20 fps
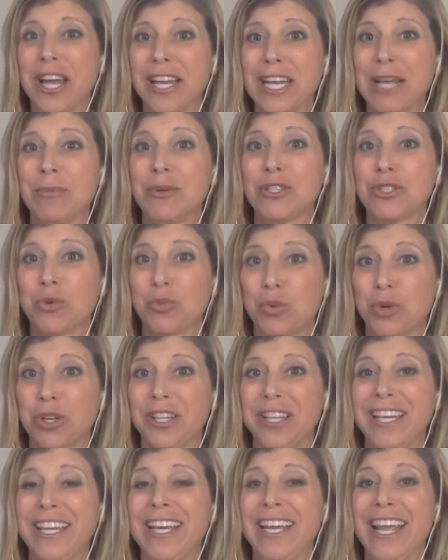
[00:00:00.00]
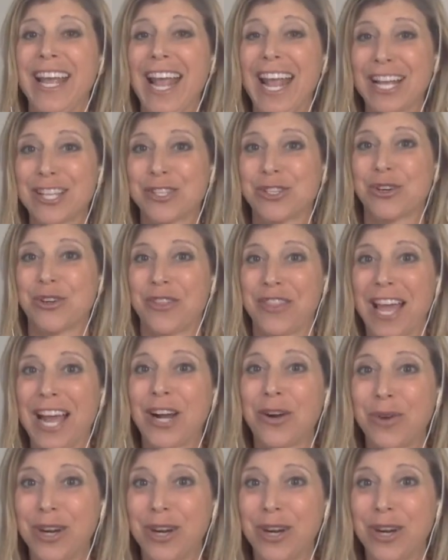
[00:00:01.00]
unable to really answer that